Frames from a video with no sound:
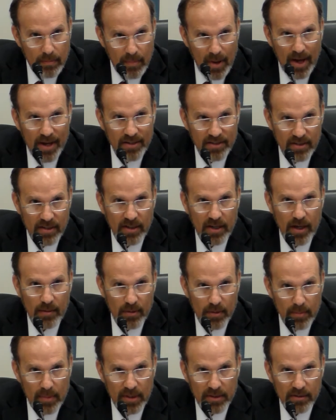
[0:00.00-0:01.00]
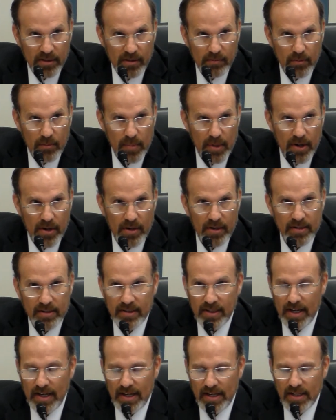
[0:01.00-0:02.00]
modest income and middle income
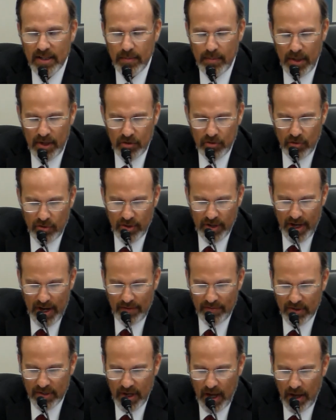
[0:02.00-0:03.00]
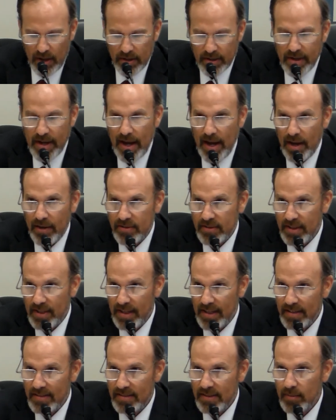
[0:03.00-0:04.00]
Americans, they need to make sure that every dollar counts, and
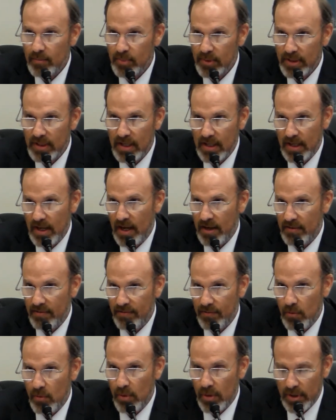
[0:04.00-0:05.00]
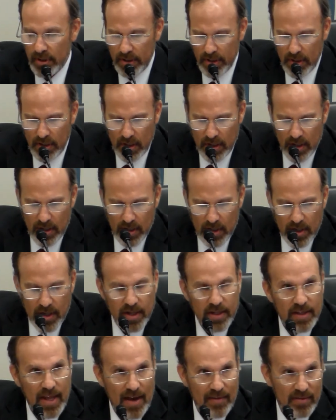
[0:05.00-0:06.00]
they simply cannot afford
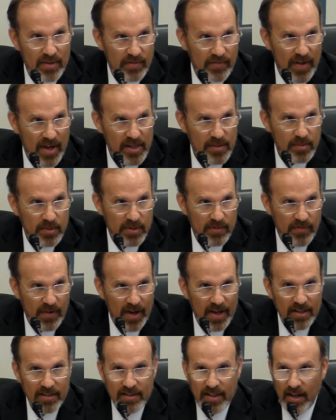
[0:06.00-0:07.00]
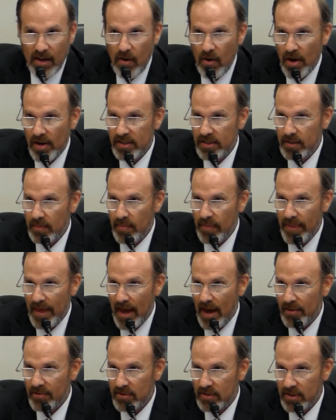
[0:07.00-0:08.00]
to have an investment advice that costs them
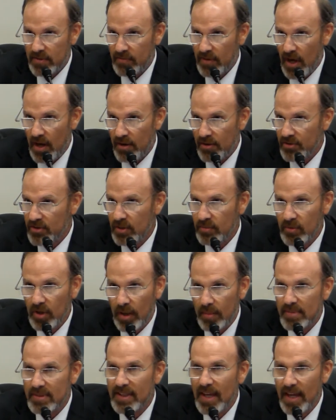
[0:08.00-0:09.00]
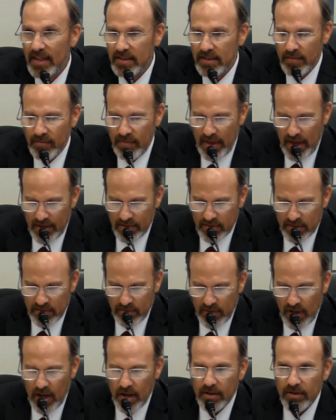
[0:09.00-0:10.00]
thousands of dollars, sometimes tens of thousands
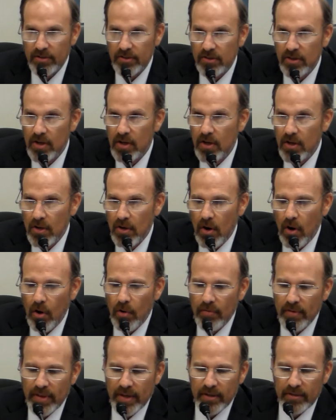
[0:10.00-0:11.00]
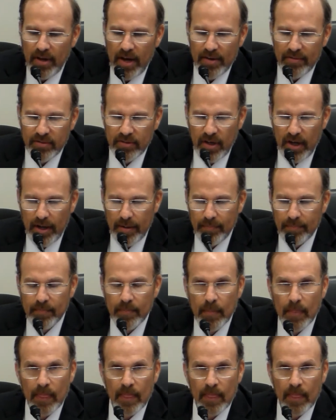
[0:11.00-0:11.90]
of dollars over their lifetime.